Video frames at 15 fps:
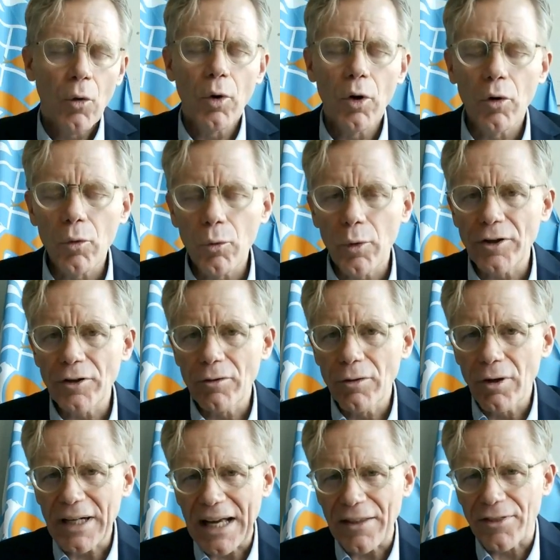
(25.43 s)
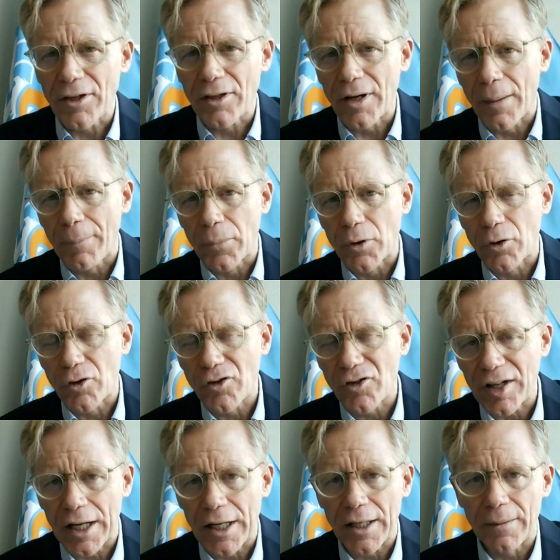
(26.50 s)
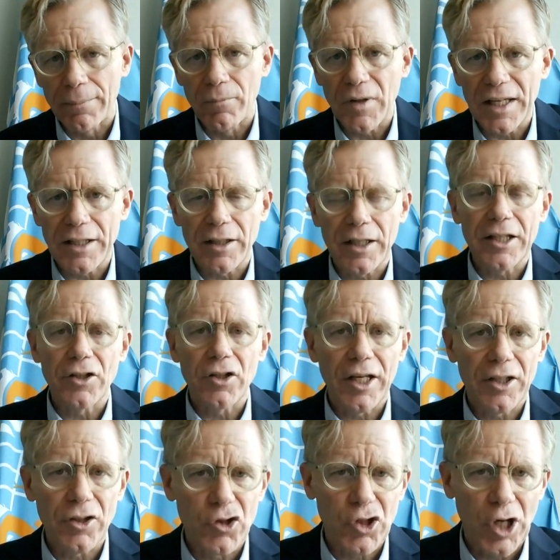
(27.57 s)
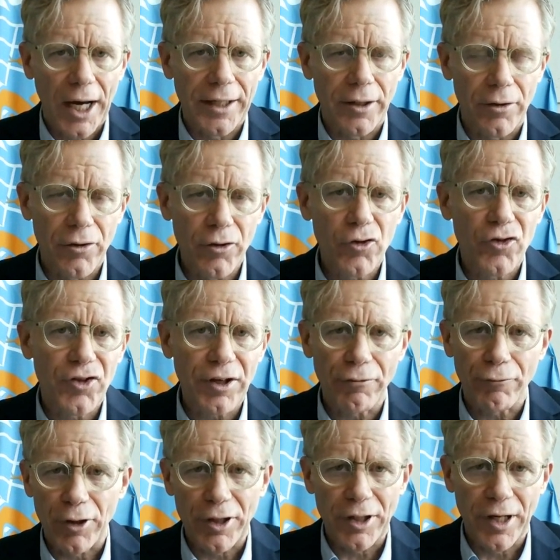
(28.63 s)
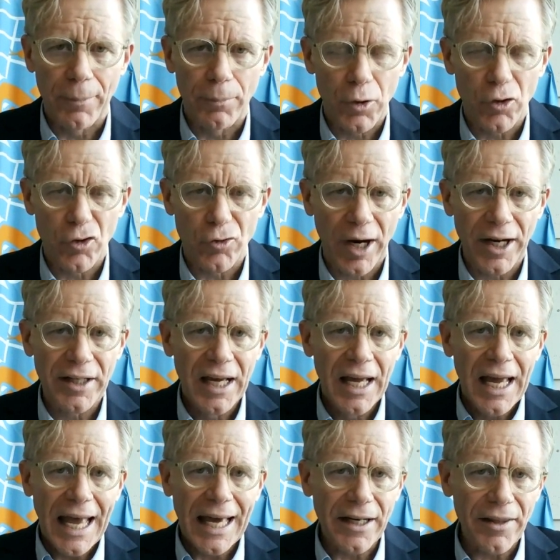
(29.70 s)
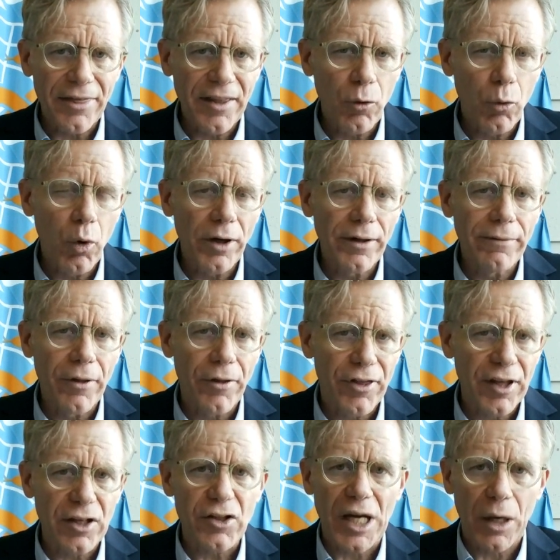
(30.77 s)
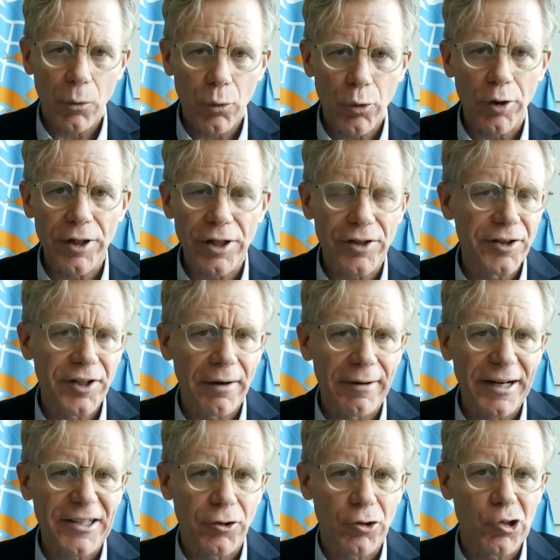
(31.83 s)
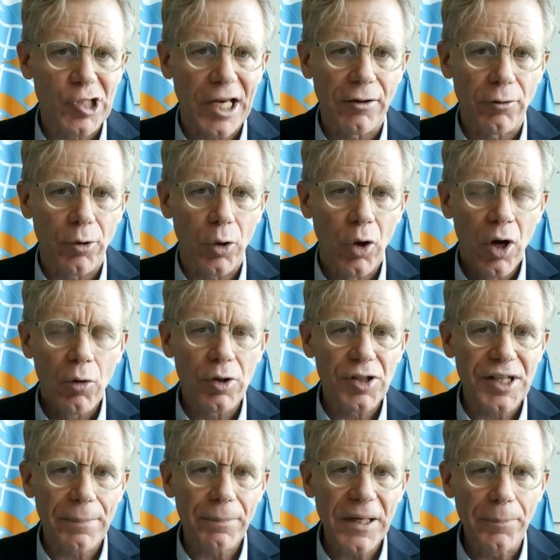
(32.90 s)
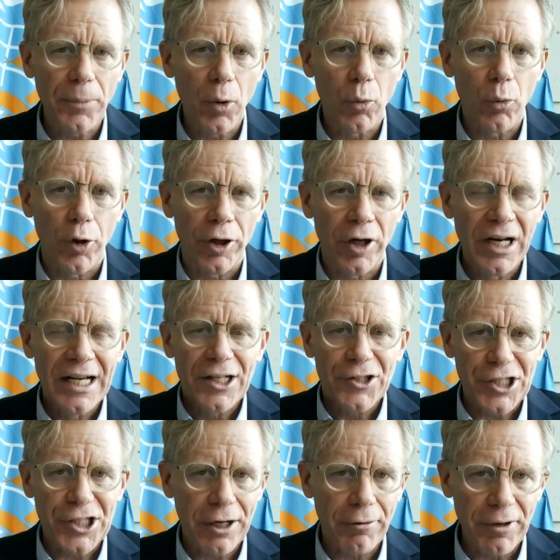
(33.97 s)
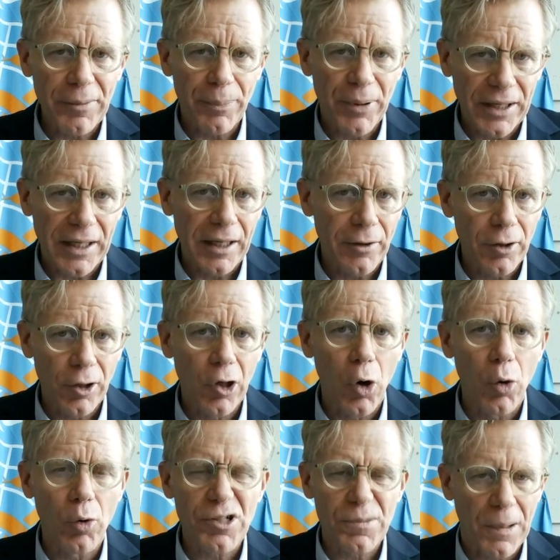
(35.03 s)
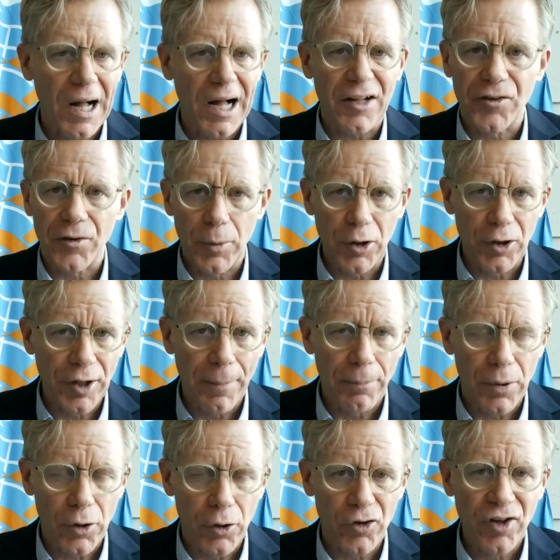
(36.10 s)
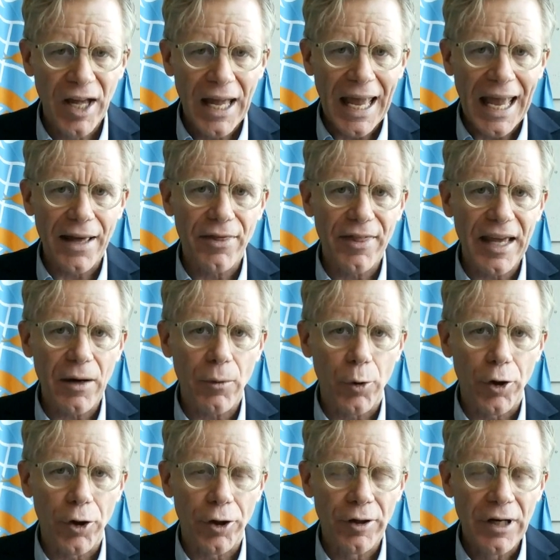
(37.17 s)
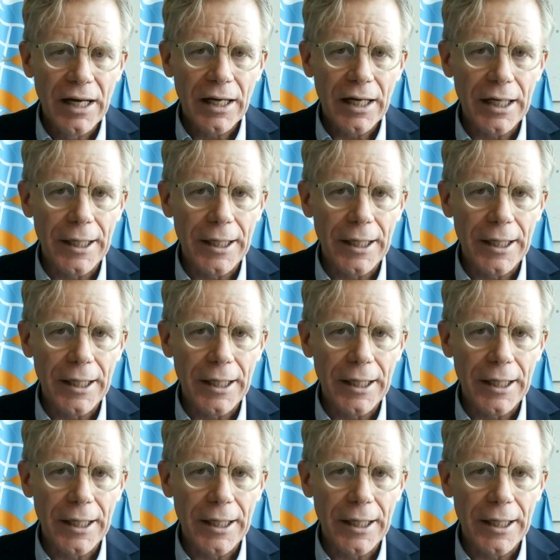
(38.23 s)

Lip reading: Well, when you look at the numbers in China, there's different numbers, right? And I think one of the things that worried the Director General was that people were cherry picking the lowest possible numbers, and they were